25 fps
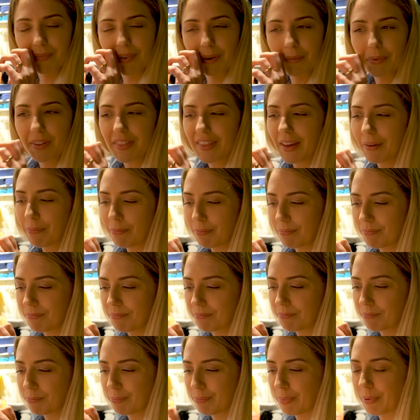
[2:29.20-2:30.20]
I'm at that
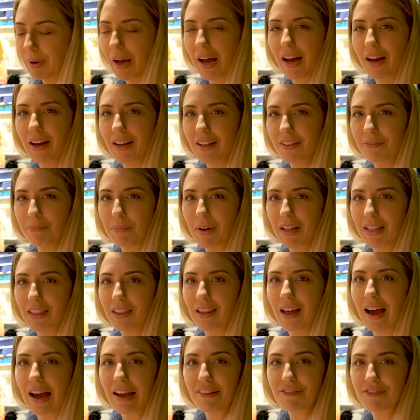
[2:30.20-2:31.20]
part of my
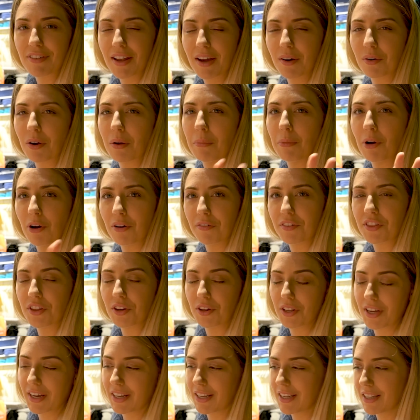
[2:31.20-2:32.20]
life now where I'm over
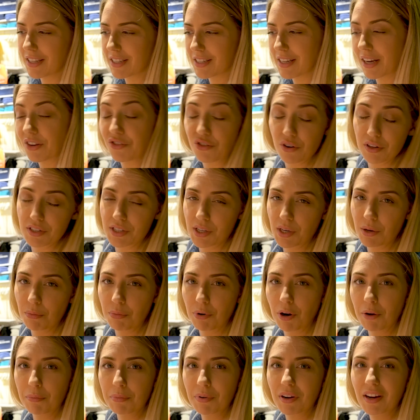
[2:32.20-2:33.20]
30, I need to start dressing
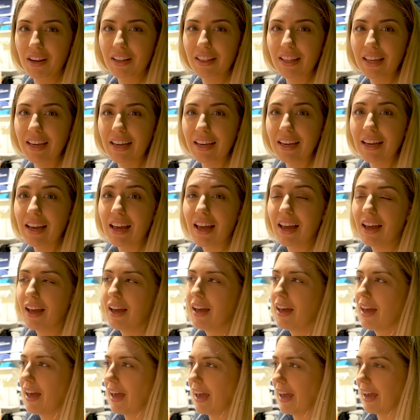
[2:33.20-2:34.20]
appropriately.
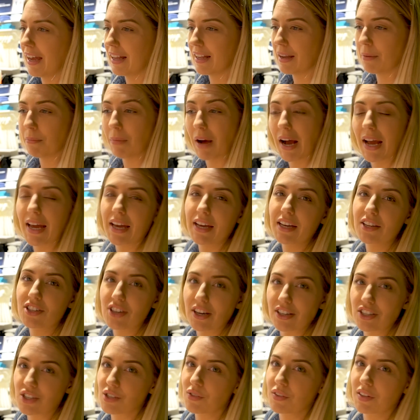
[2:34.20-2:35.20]
And at my age,
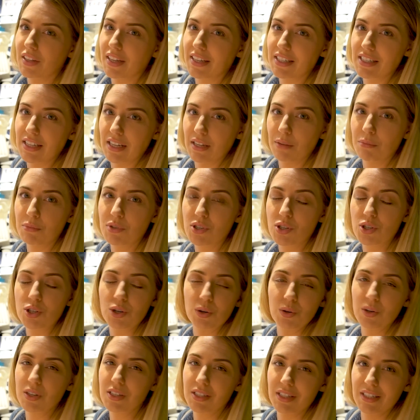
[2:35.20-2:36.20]
I just feel like denim
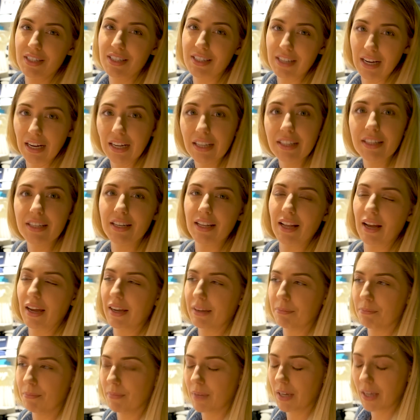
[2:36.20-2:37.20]
shorts are done,
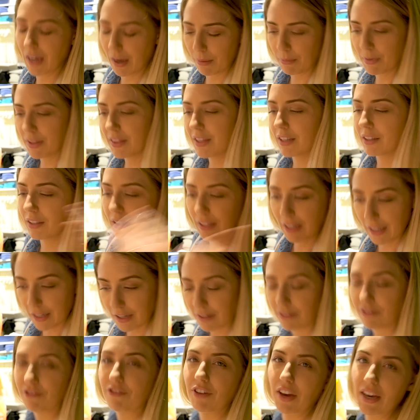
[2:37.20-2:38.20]
and I'm in the
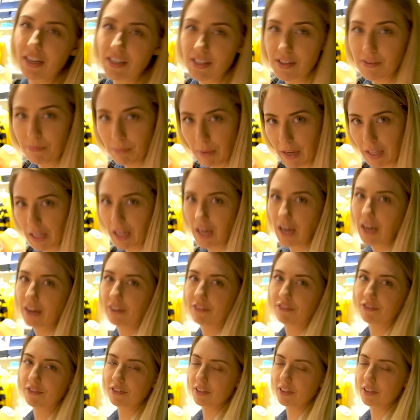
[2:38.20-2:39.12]
linen phase of my life.